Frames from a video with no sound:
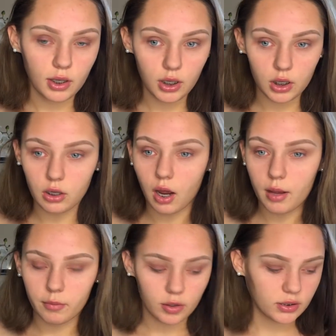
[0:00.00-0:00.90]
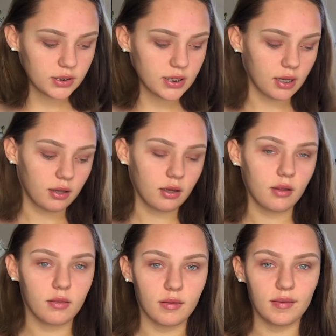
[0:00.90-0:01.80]
And I'm going to take
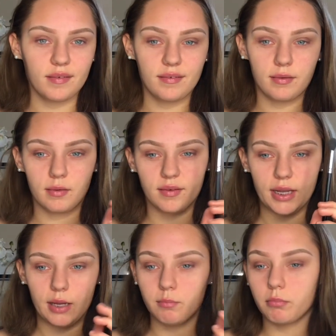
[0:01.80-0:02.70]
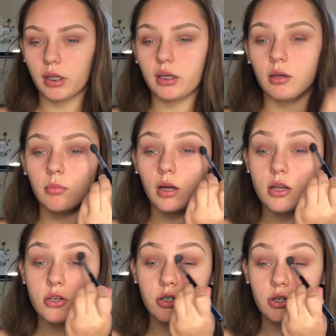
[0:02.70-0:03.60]
this same blending
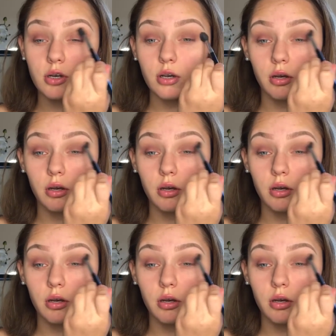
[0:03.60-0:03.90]
brush